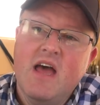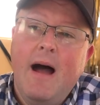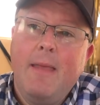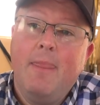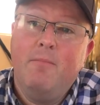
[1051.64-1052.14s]

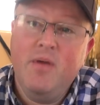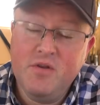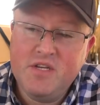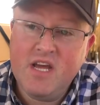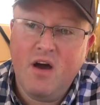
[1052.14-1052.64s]
And the
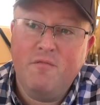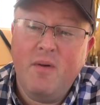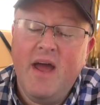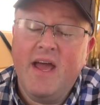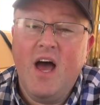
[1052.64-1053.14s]
beauty of
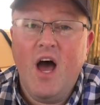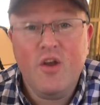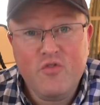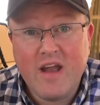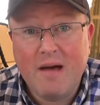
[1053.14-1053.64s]
buying a
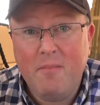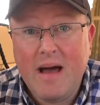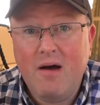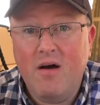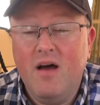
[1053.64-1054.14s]
100 amp
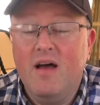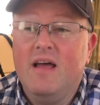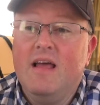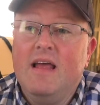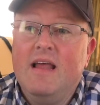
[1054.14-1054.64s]
hour
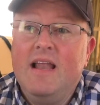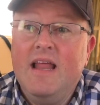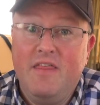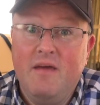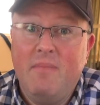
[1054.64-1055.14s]

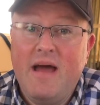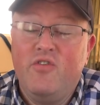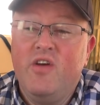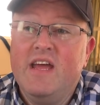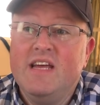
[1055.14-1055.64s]
lithium
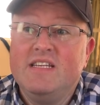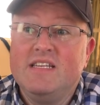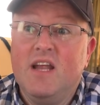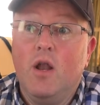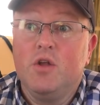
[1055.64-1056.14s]
battery is
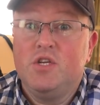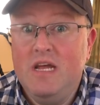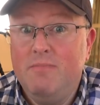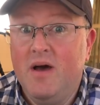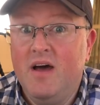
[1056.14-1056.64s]
it's a lot
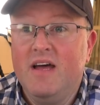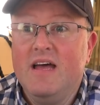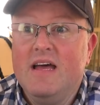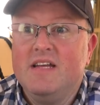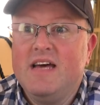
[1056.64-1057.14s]
cheaper
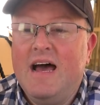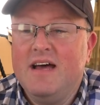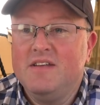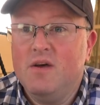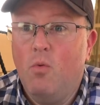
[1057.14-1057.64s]
to
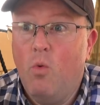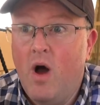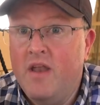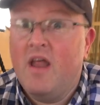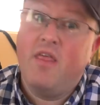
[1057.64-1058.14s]
add
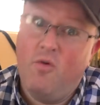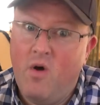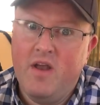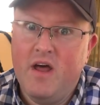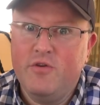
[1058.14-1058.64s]
another
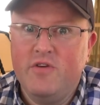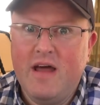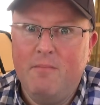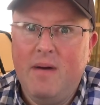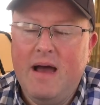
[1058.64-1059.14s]
100
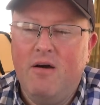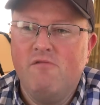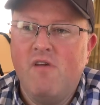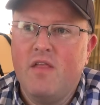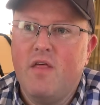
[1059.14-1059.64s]
amp hour
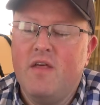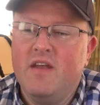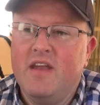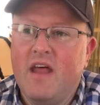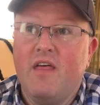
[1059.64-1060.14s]
rather than
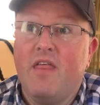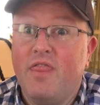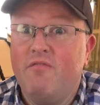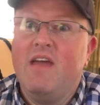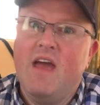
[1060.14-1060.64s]
another
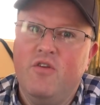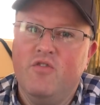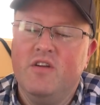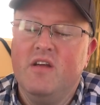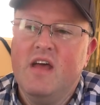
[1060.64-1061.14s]

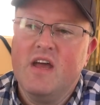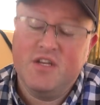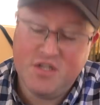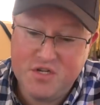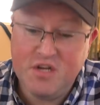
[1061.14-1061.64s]
300
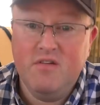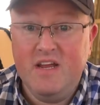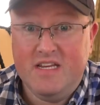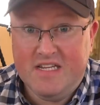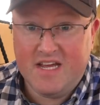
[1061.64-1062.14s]
because you do
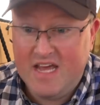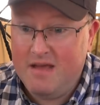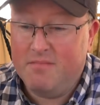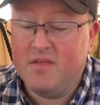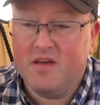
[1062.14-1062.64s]
need to
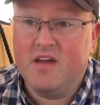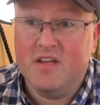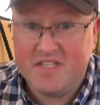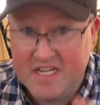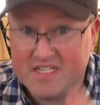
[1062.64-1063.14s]
keep the
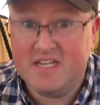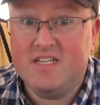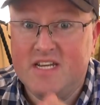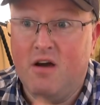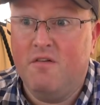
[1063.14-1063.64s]

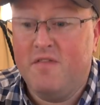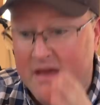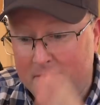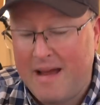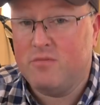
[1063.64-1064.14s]
consistency of the
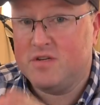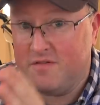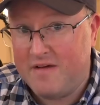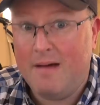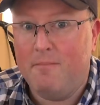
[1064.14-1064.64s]
amount
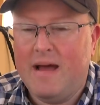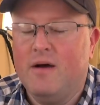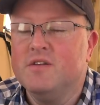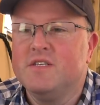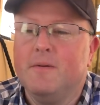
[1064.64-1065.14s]
of amp
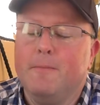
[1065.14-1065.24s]
hours.